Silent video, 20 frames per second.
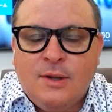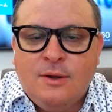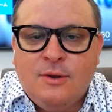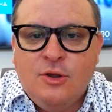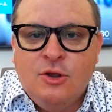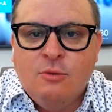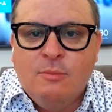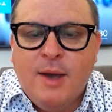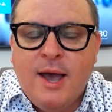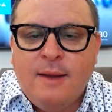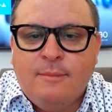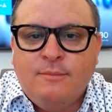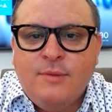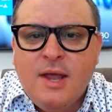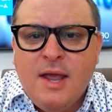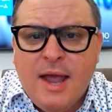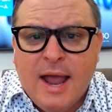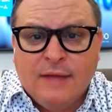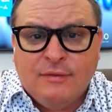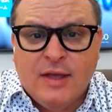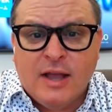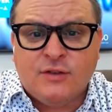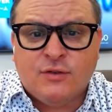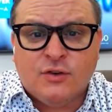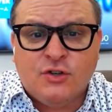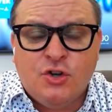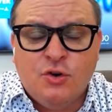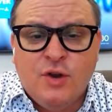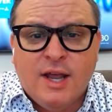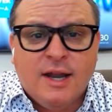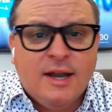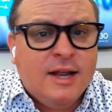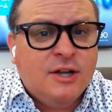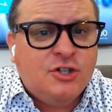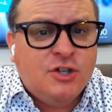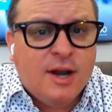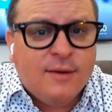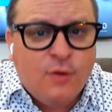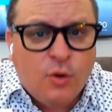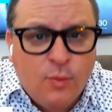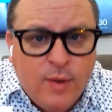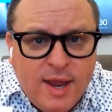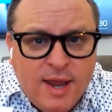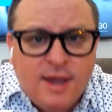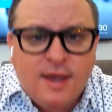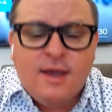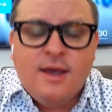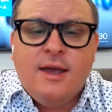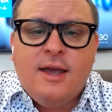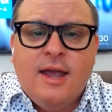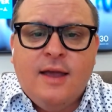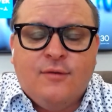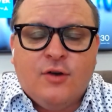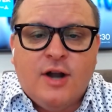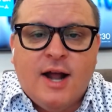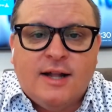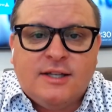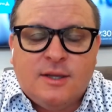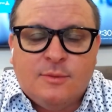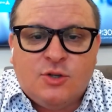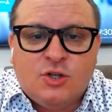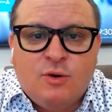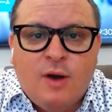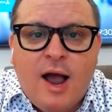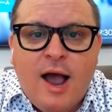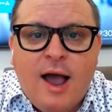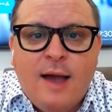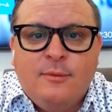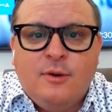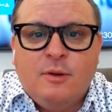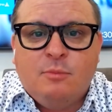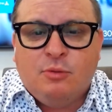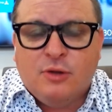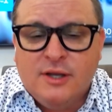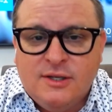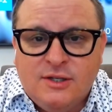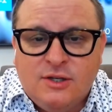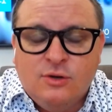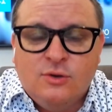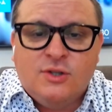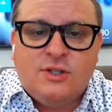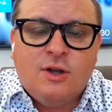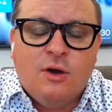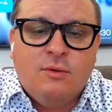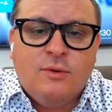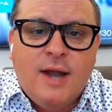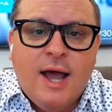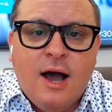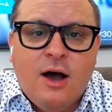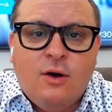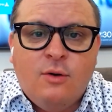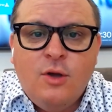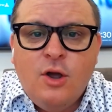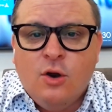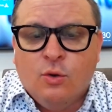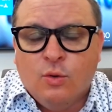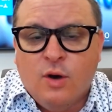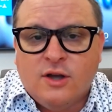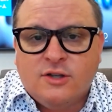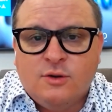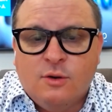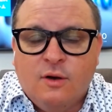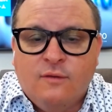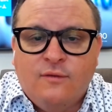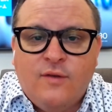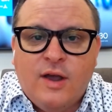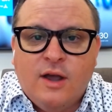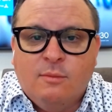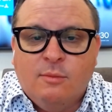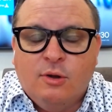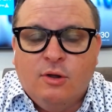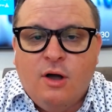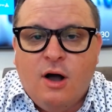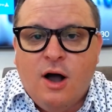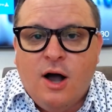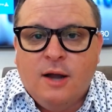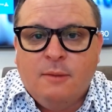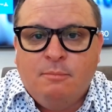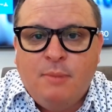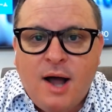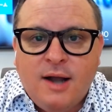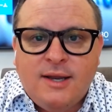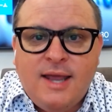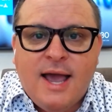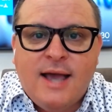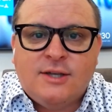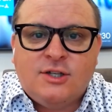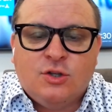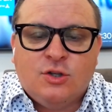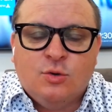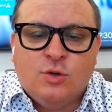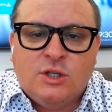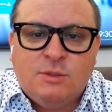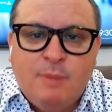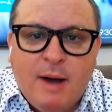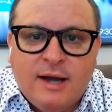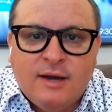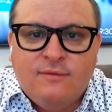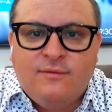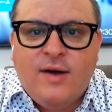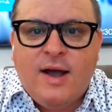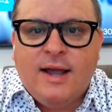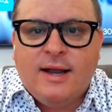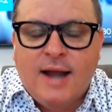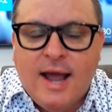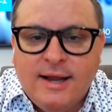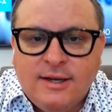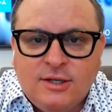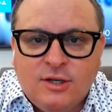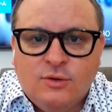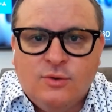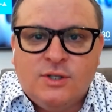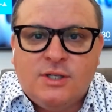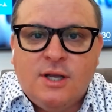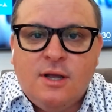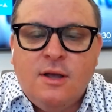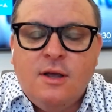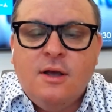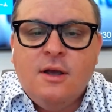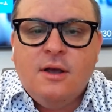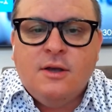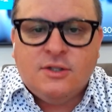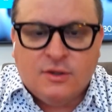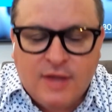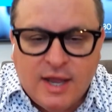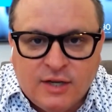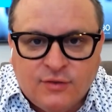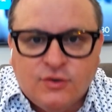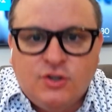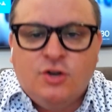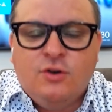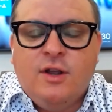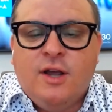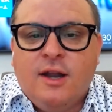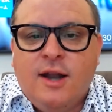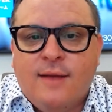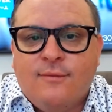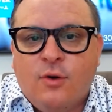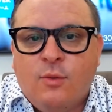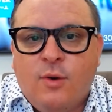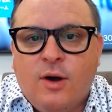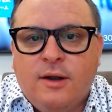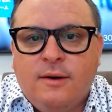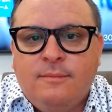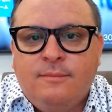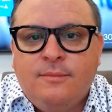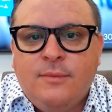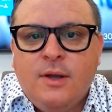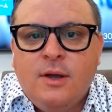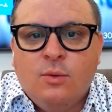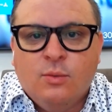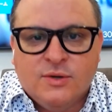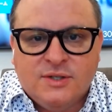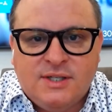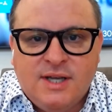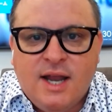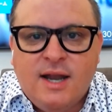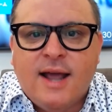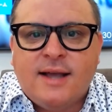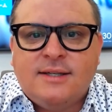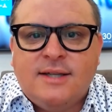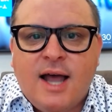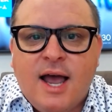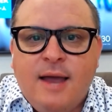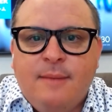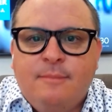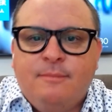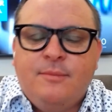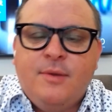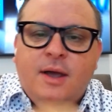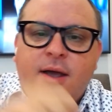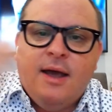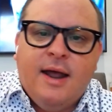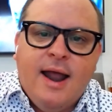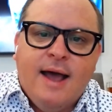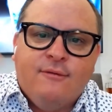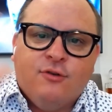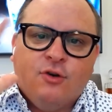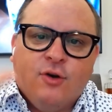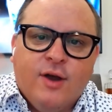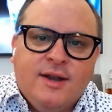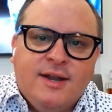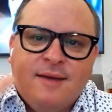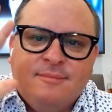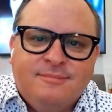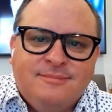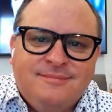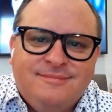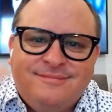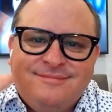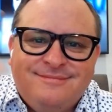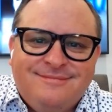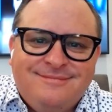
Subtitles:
You bet. And thanks for tuning in each and every week. If you're not subscribed, please do so now. We're also available on podcast through Spotify and iTunes. So thanks for tuning in, everyone. We'll see you next time, and have a great day.